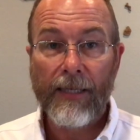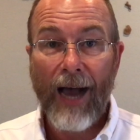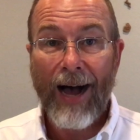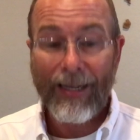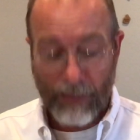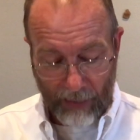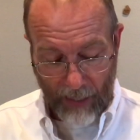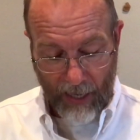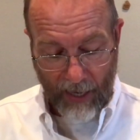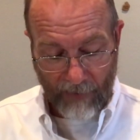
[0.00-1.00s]
God's
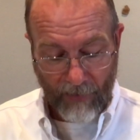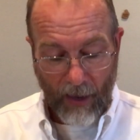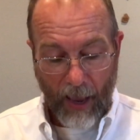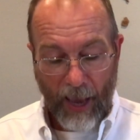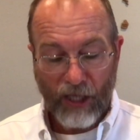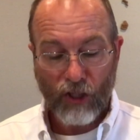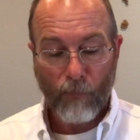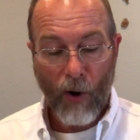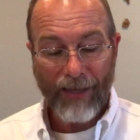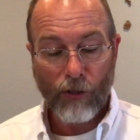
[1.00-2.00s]
love
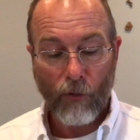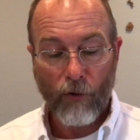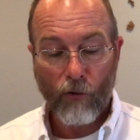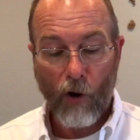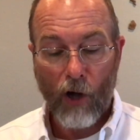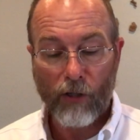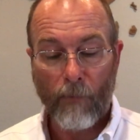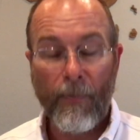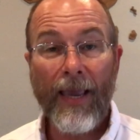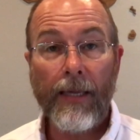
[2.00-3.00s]
expressed on the cross
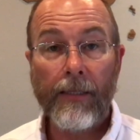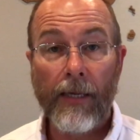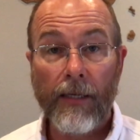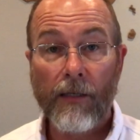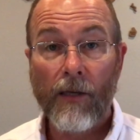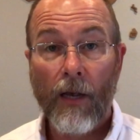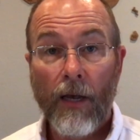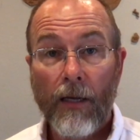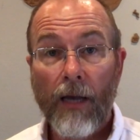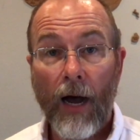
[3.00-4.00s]
appeases
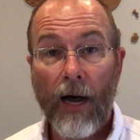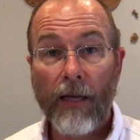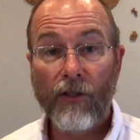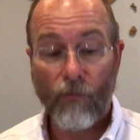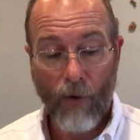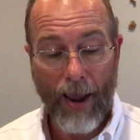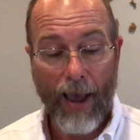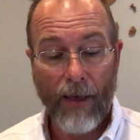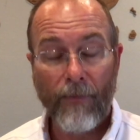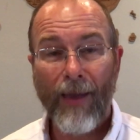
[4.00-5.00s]
God's wrath.